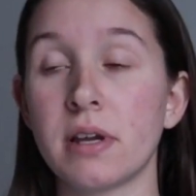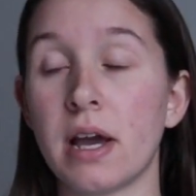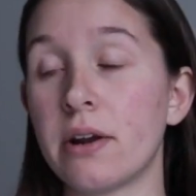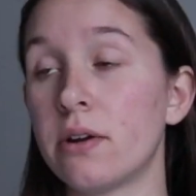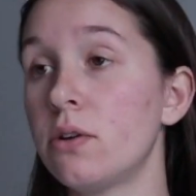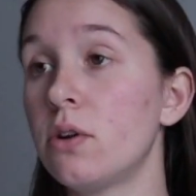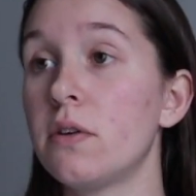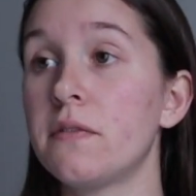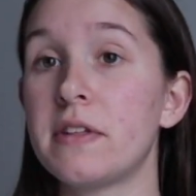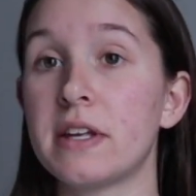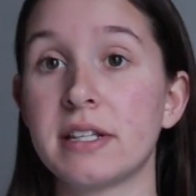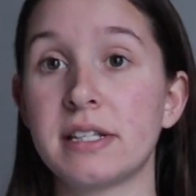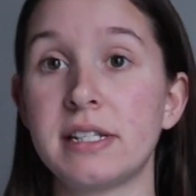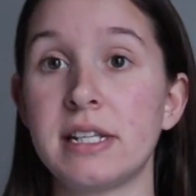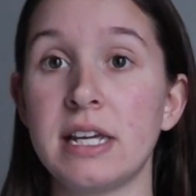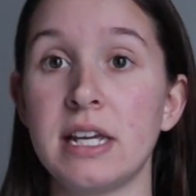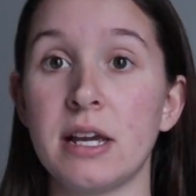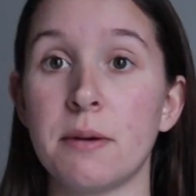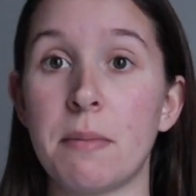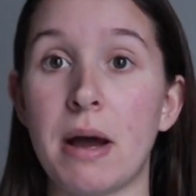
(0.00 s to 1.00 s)
I don't know if that's
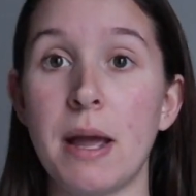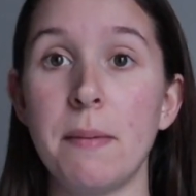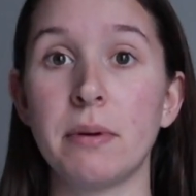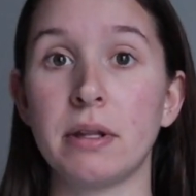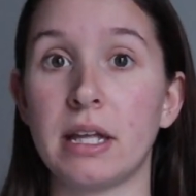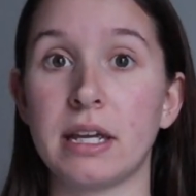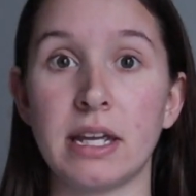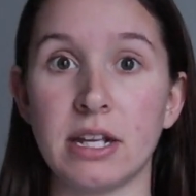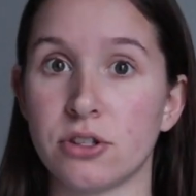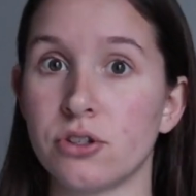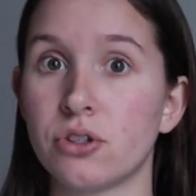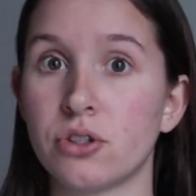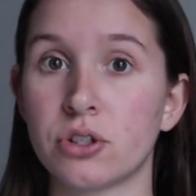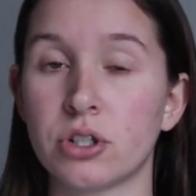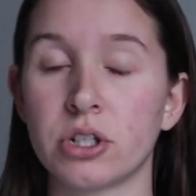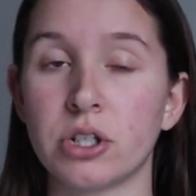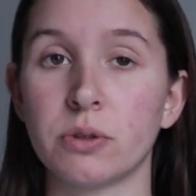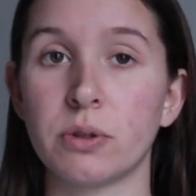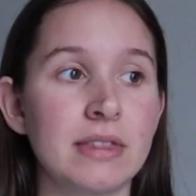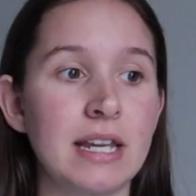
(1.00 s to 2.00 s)
TMI, but like it's
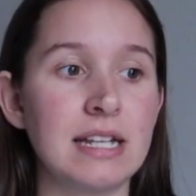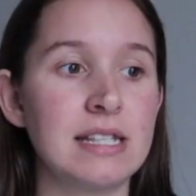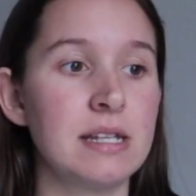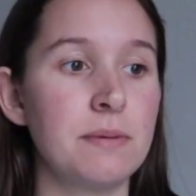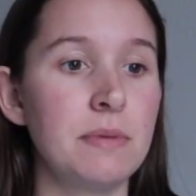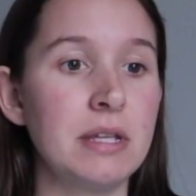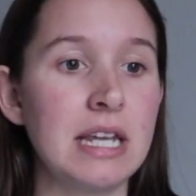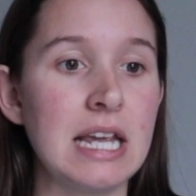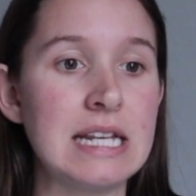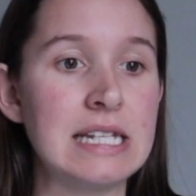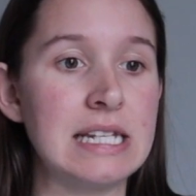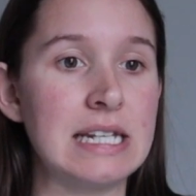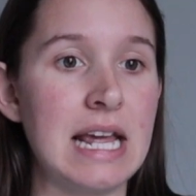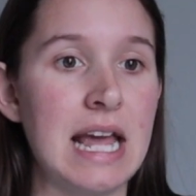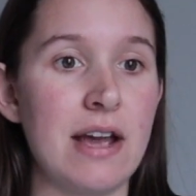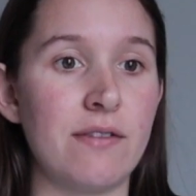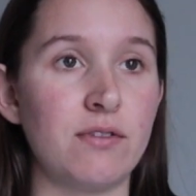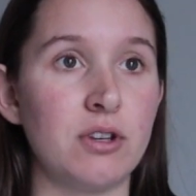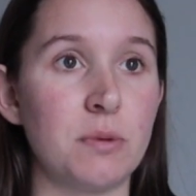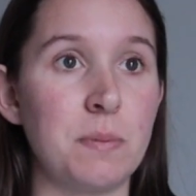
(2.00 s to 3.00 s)
true. That's something I didn't
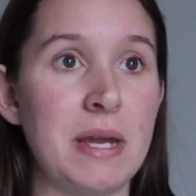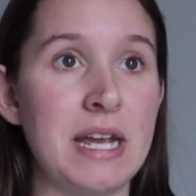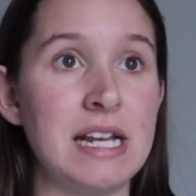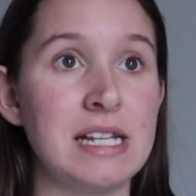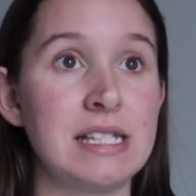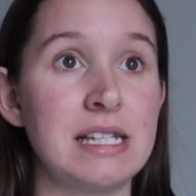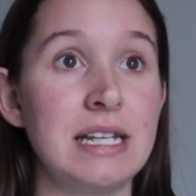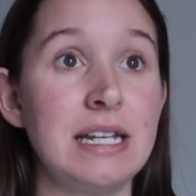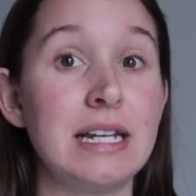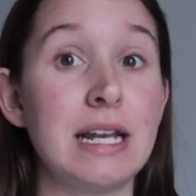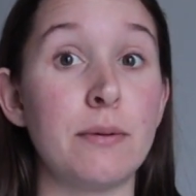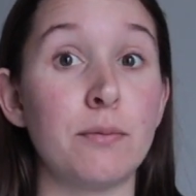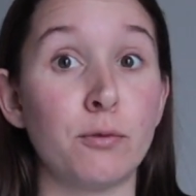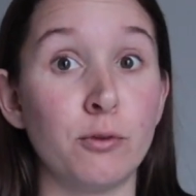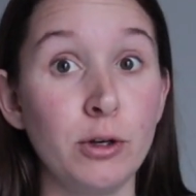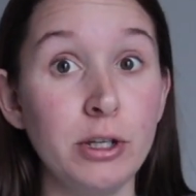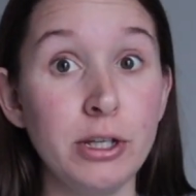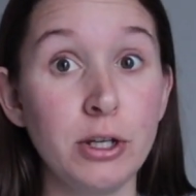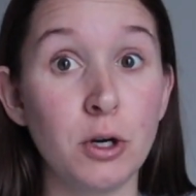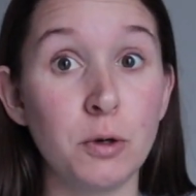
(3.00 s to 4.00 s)
have with Paisley, and I'm
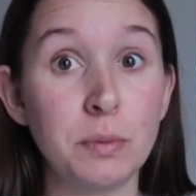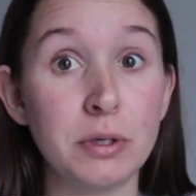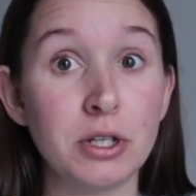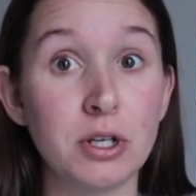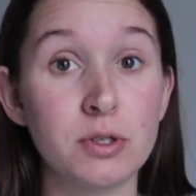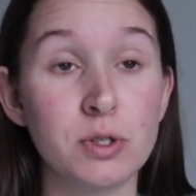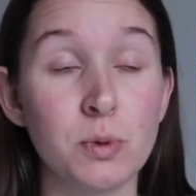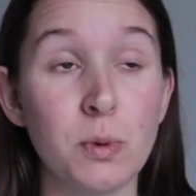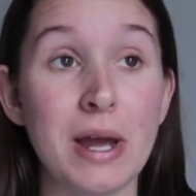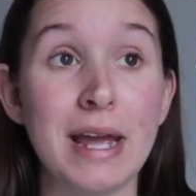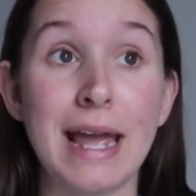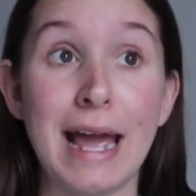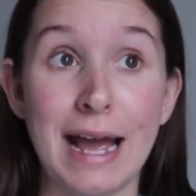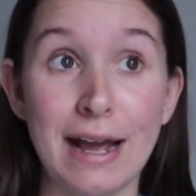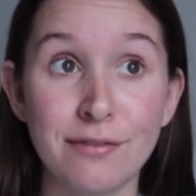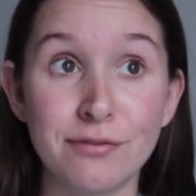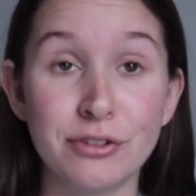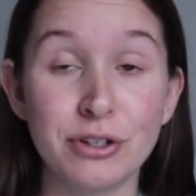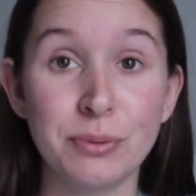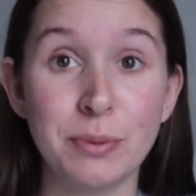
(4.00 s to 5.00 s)
really hoping goes away
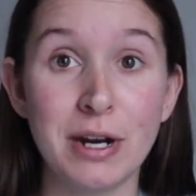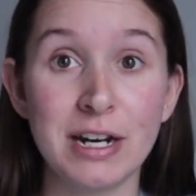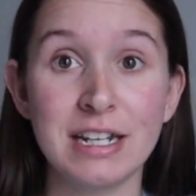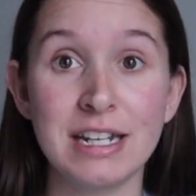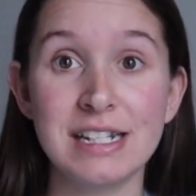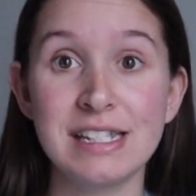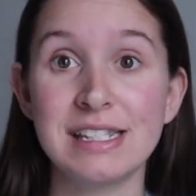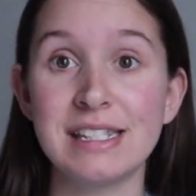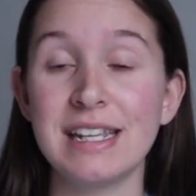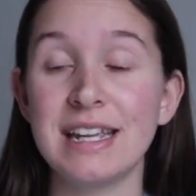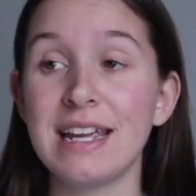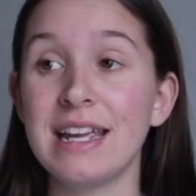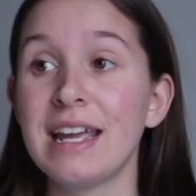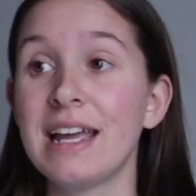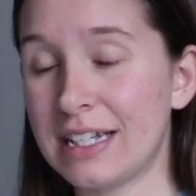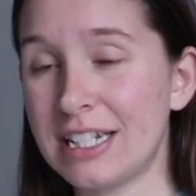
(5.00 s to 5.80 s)
after pregnancy.